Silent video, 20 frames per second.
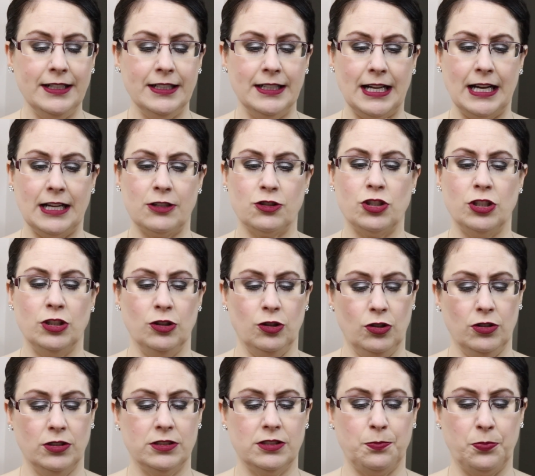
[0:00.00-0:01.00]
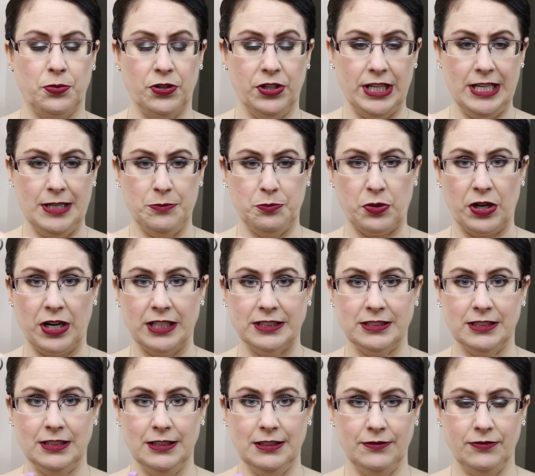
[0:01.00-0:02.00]
It actually looks pretty
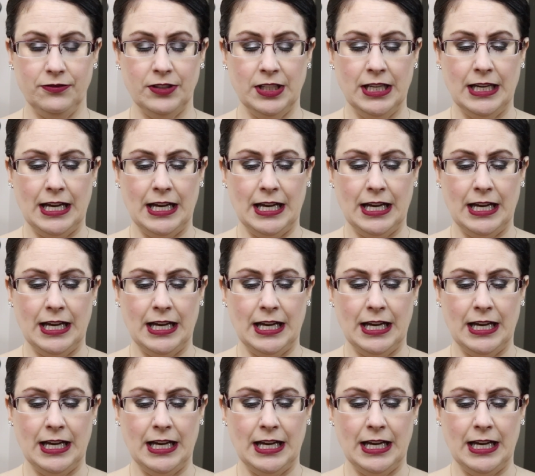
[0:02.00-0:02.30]
impressive.